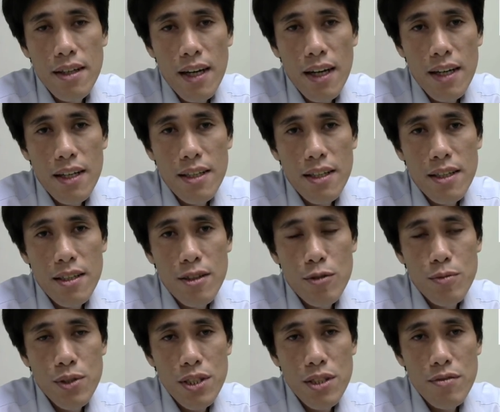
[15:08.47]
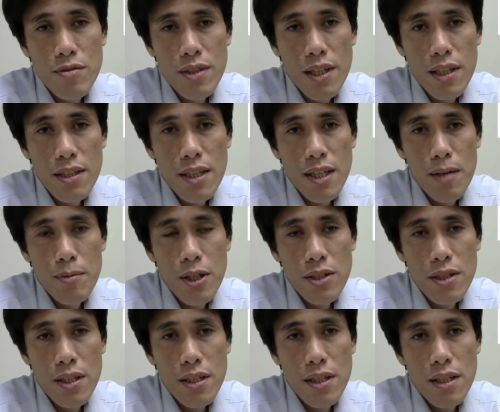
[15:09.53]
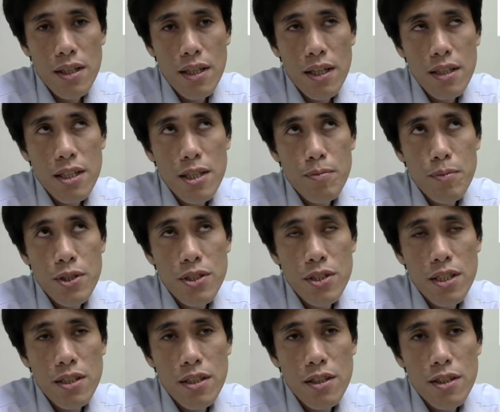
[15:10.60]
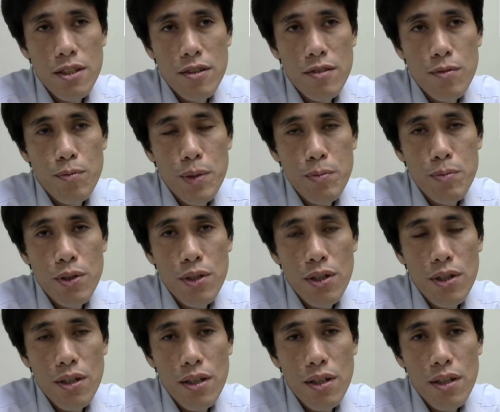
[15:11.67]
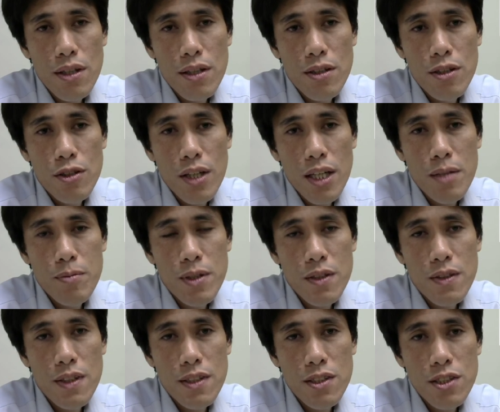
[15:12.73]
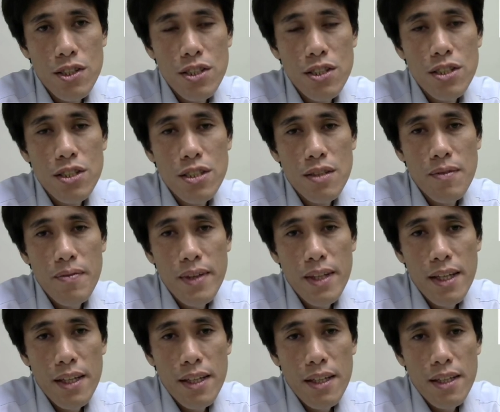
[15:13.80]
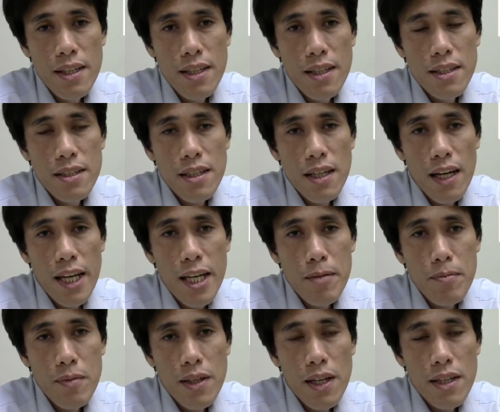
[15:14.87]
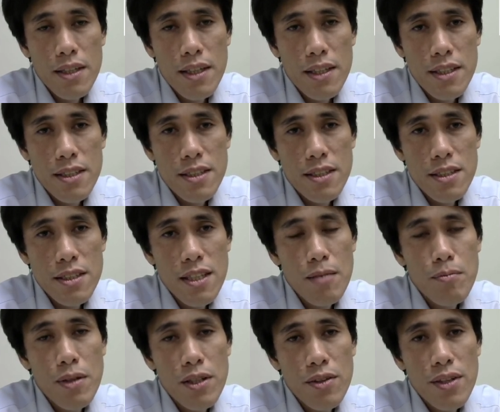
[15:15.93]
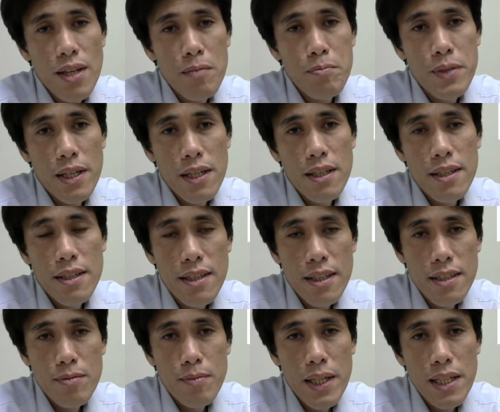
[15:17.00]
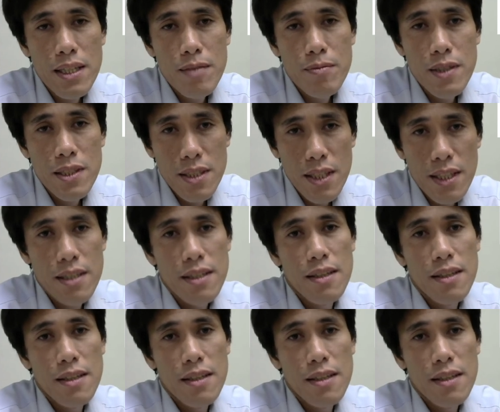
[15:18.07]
I observed that about 80% of people who came into the church claim that it is the Sabbath topic that made them decide.